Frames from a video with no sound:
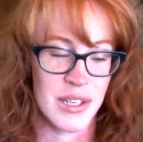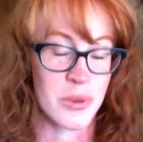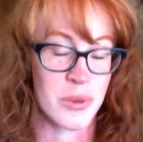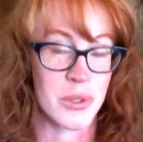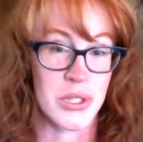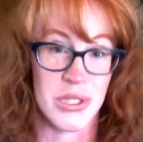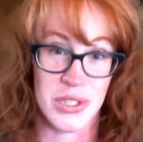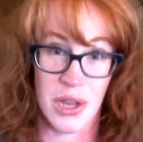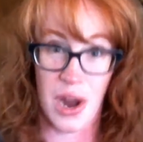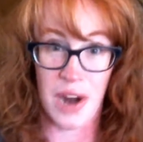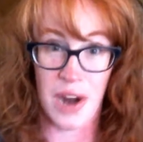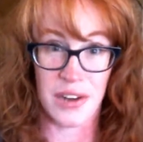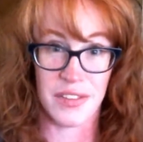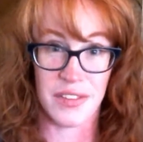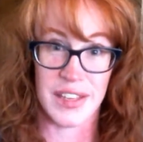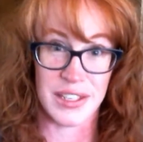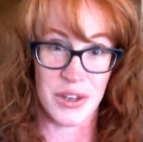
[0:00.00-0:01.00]
Which is a
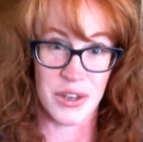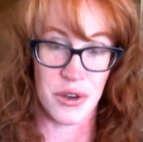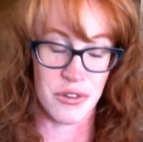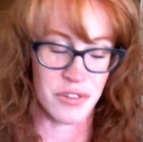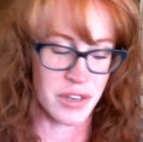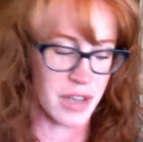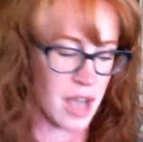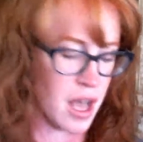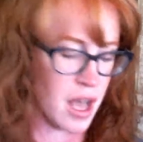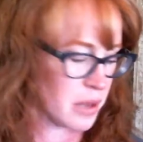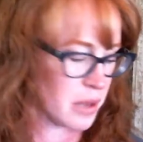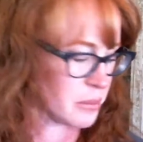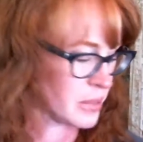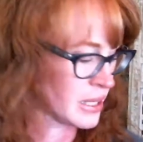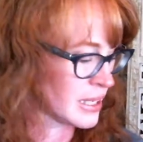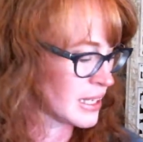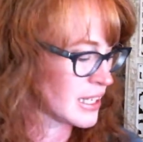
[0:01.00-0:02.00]
hard thing to
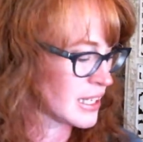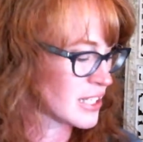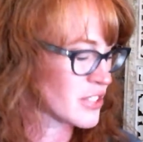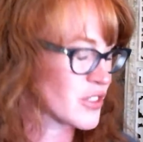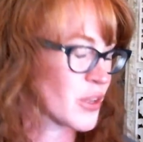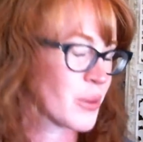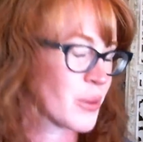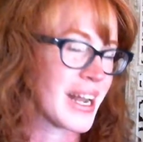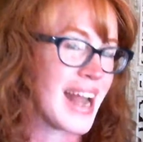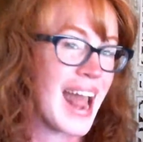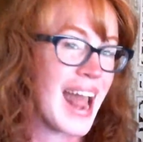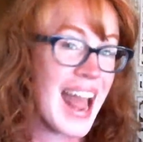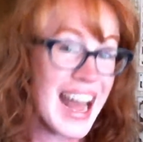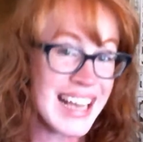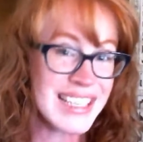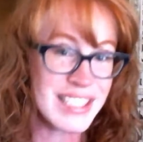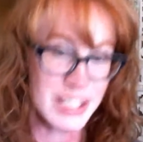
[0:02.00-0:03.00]
overcome. So when it
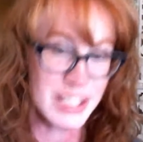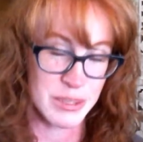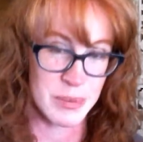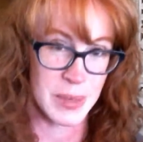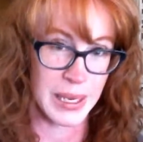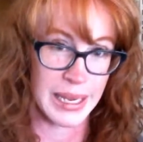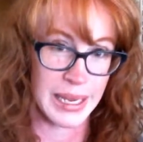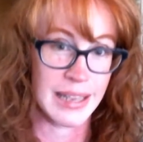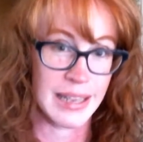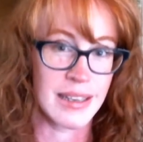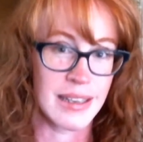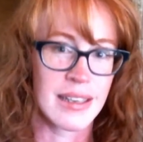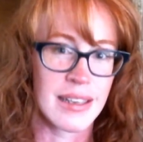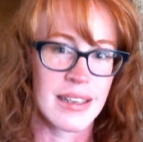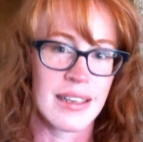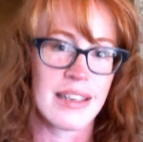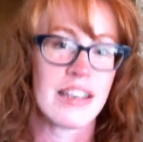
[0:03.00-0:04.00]
asked me
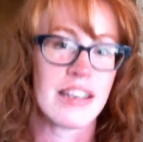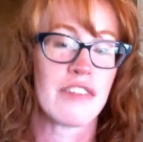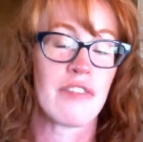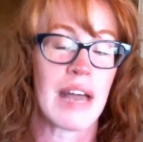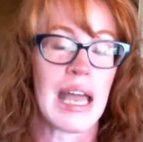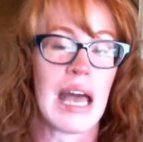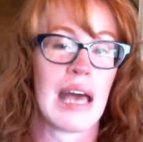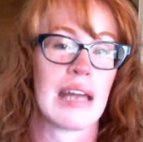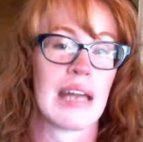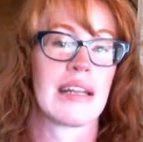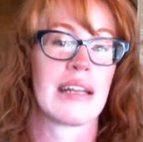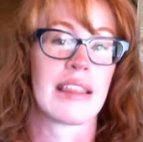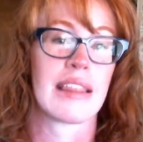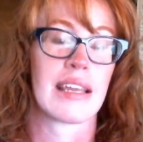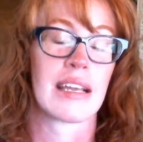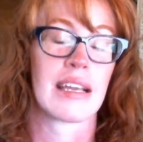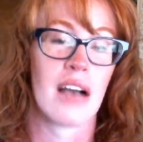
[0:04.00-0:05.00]
if I had
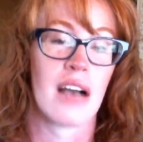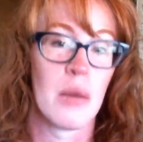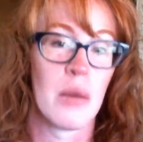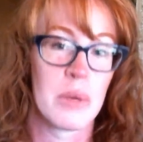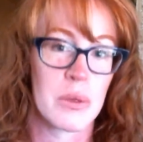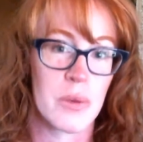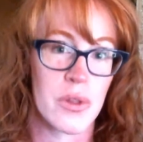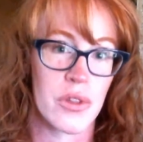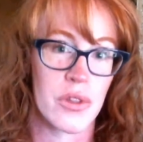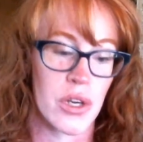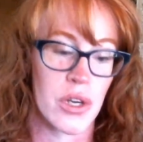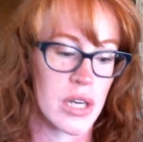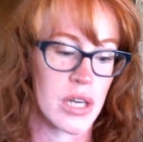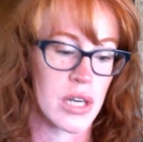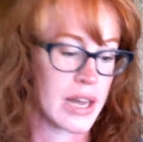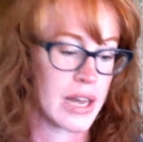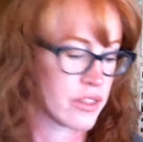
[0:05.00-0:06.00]
anything in common with
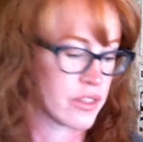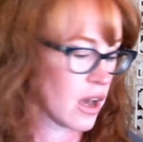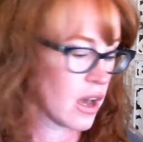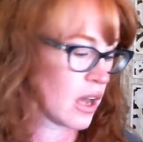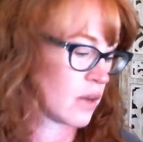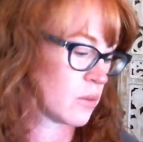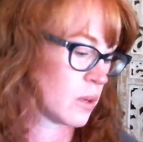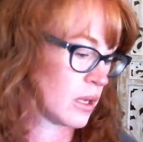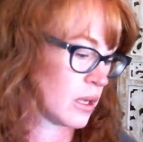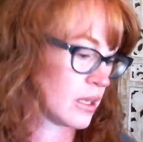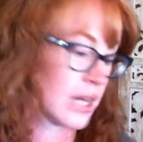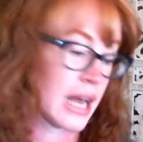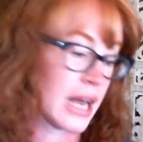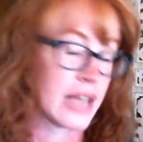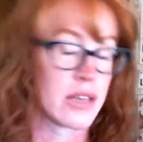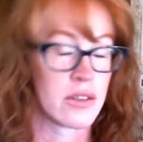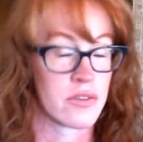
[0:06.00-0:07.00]
her, I thought, well,
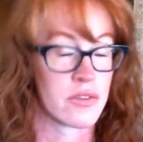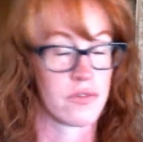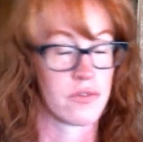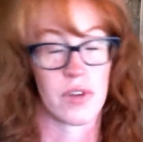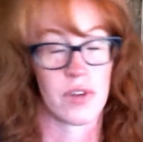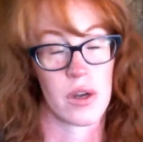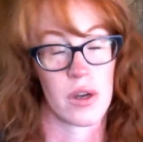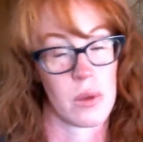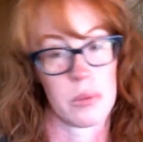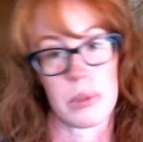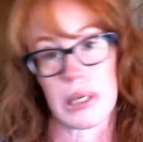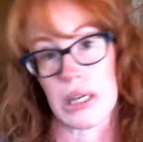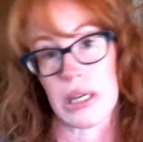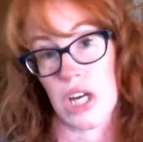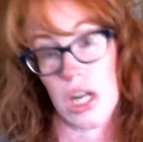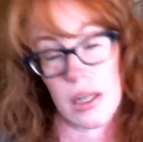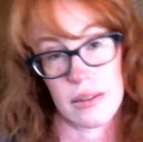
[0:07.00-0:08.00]
I could very well
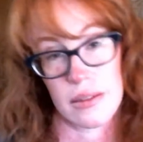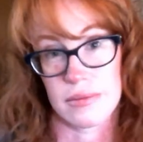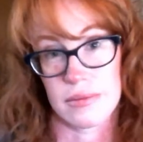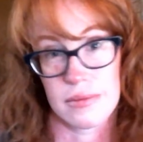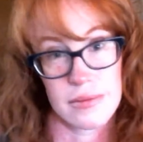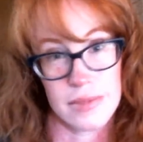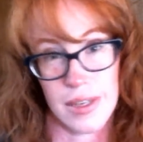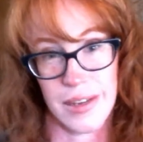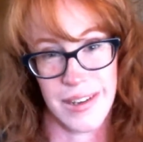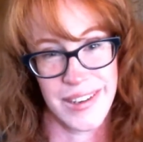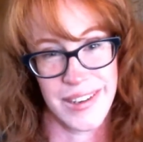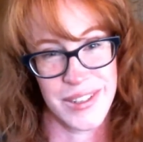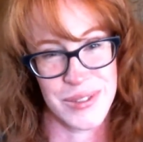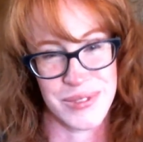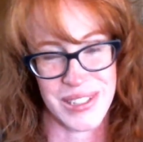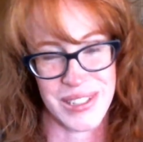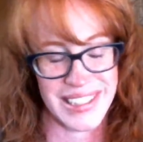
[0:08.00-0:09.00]
be her,
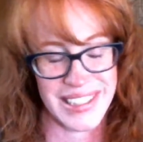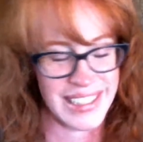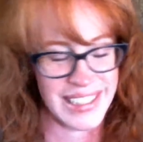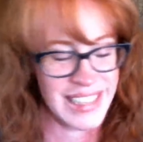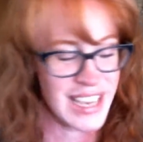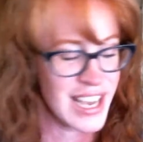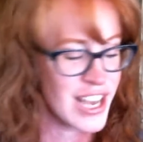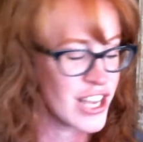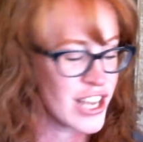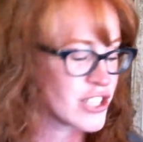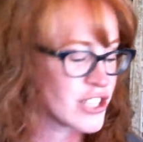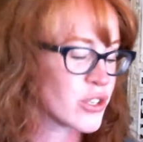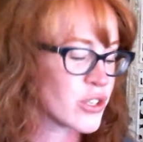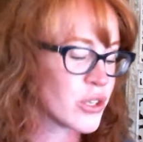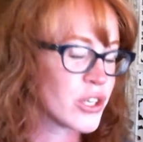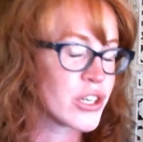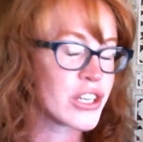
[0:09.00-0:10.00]
really.
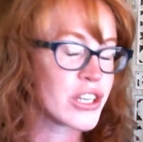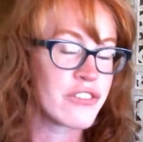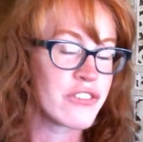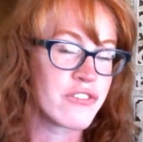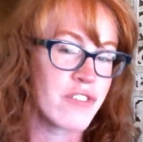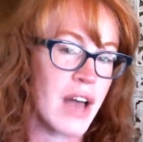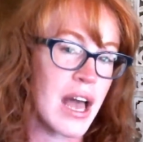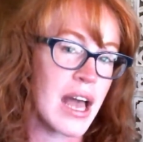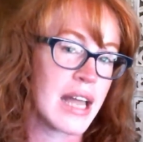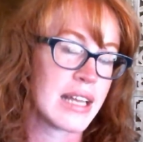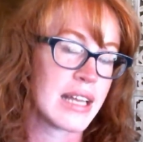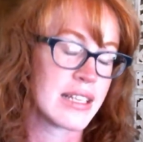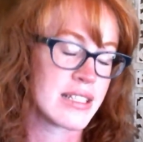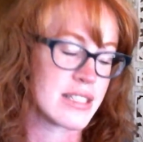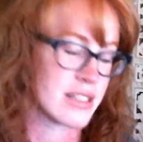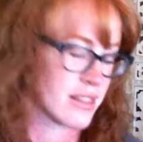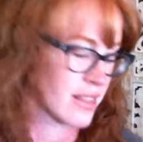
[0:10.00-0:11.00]
So you're going to
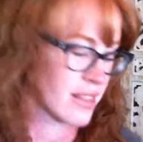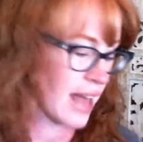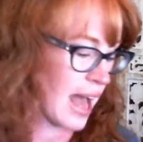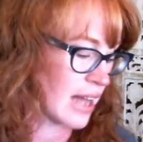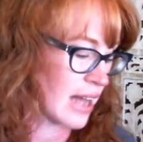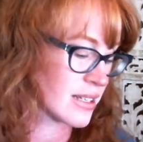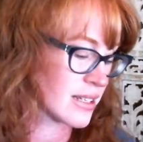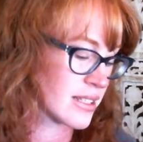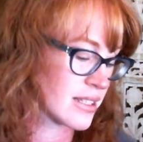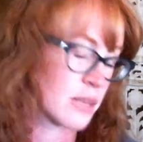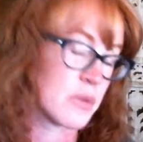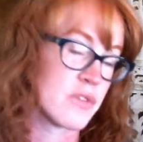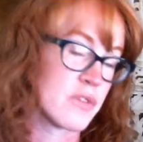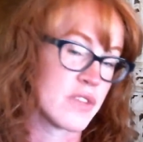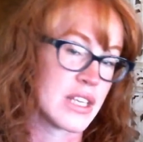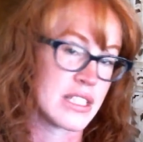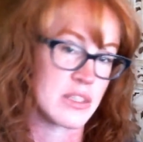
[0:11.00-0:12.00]
find that some
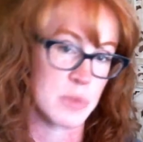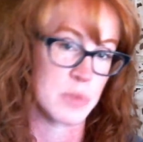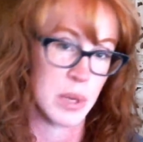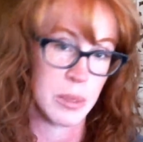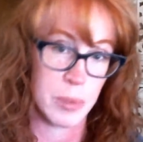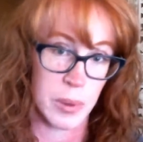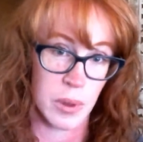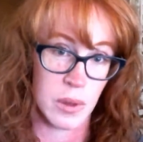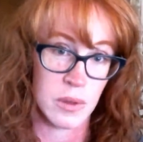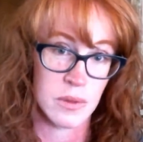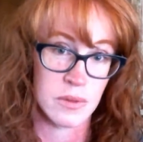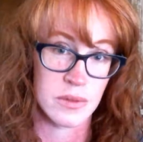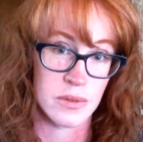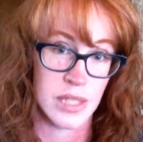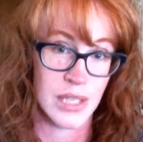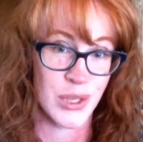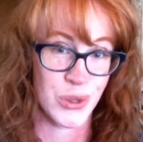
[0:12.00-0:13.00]
of these people
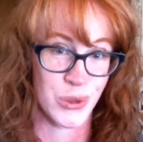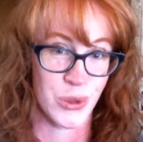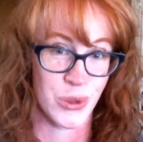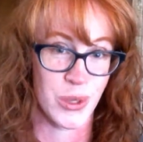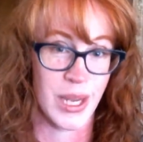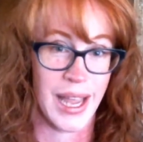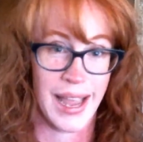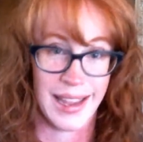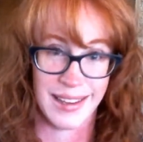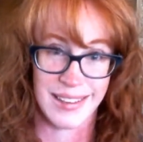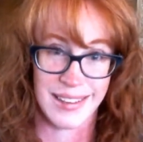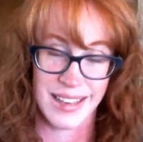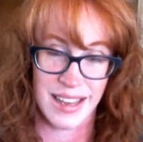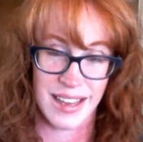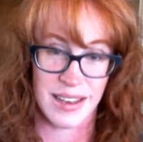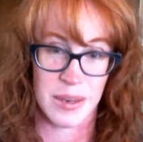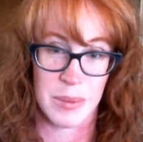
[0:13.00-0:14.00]
that you create
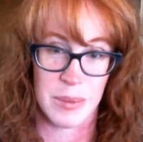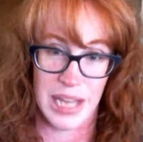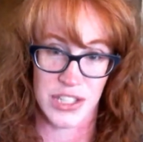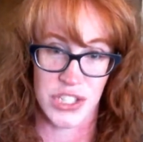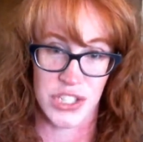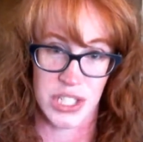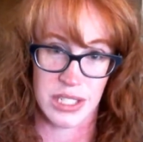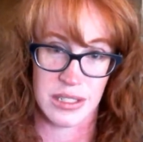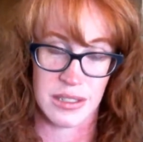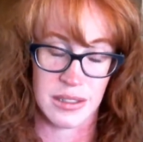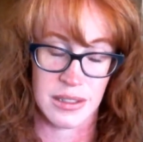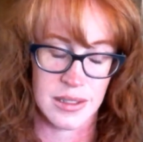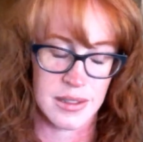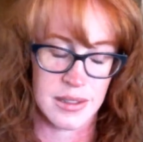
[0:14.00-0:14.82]
and imagine,